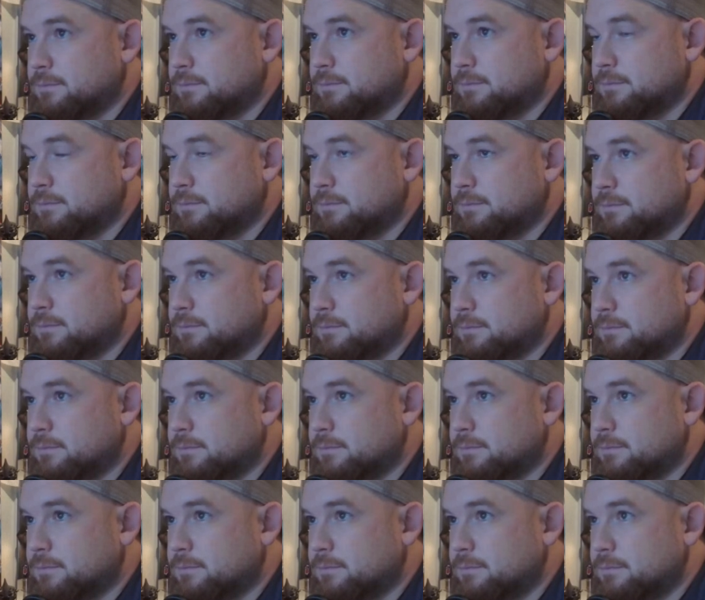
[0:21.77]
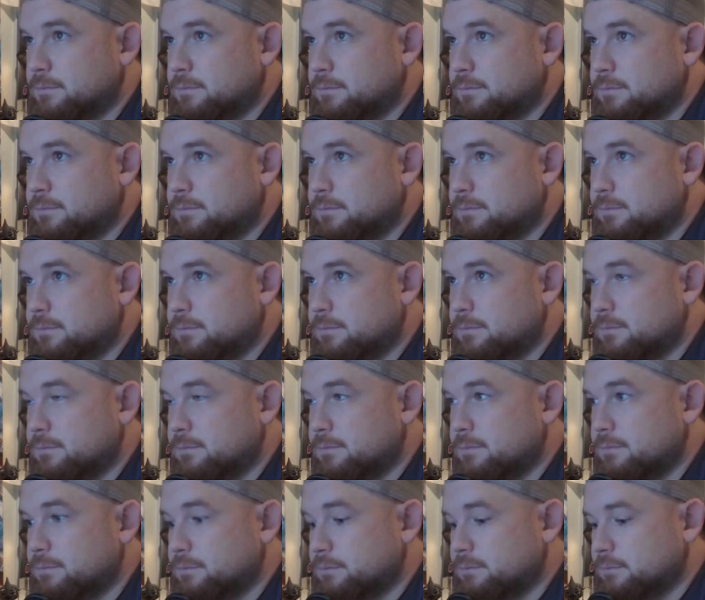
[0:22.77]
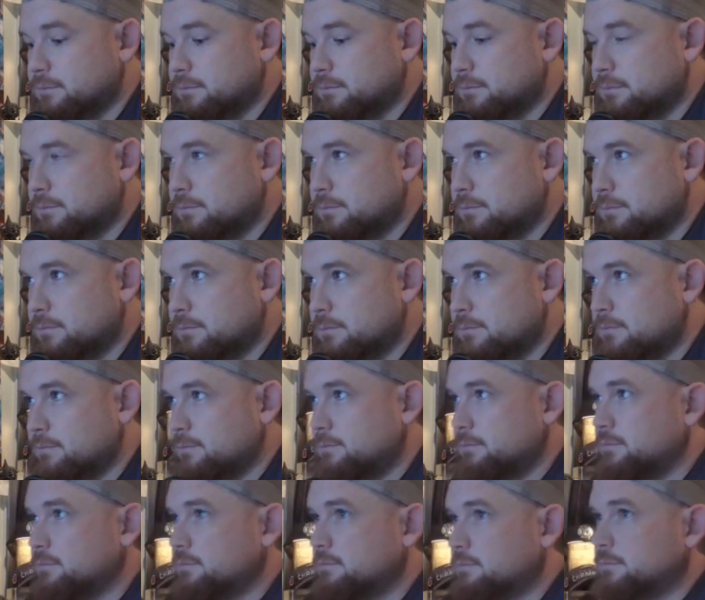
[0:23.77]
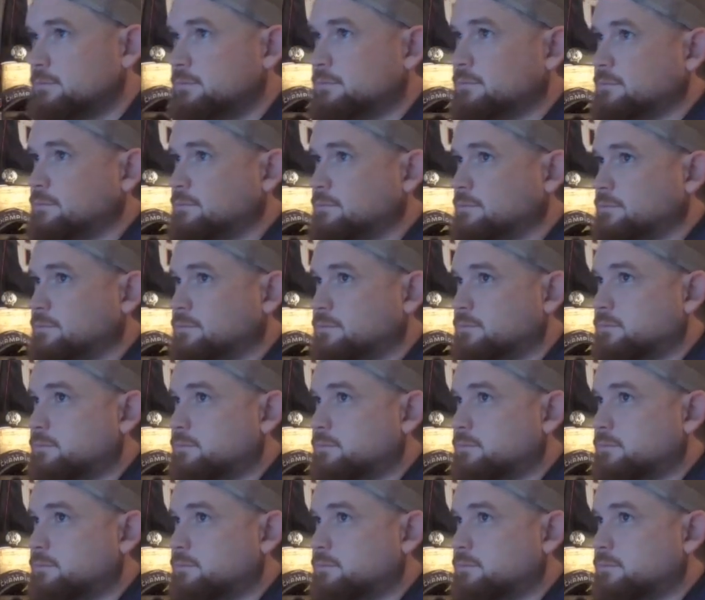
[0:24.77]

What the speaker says: No words are spoken by the person on screen.